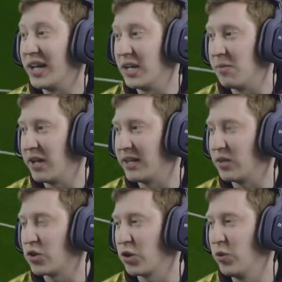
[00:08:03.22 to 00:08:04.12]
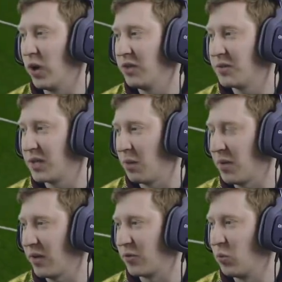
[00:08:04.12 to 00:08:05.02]
nearly made it 2-1 to come
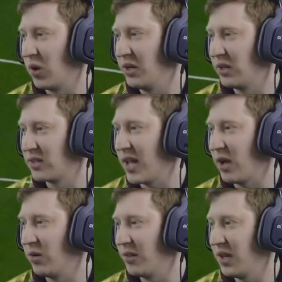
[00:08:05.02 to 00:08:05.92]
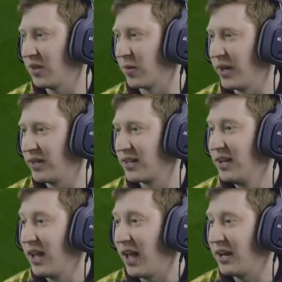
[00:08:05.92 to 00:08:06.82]
back from 1-0 down at the other end.
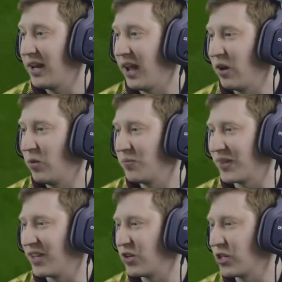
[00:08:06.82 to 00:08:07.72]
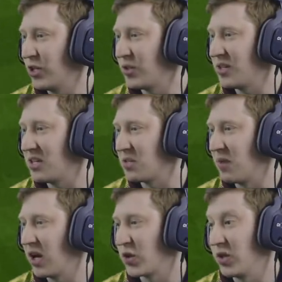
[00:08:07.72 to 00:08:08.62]
And now he just loses his
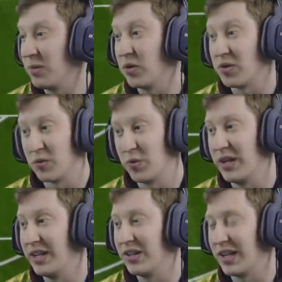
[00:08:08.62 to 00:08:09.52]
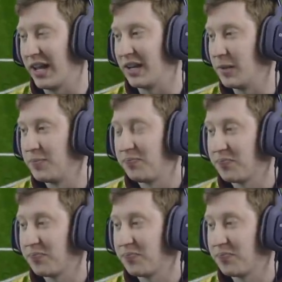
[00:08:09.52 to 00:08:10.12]
marker in the middle. It's a really good header.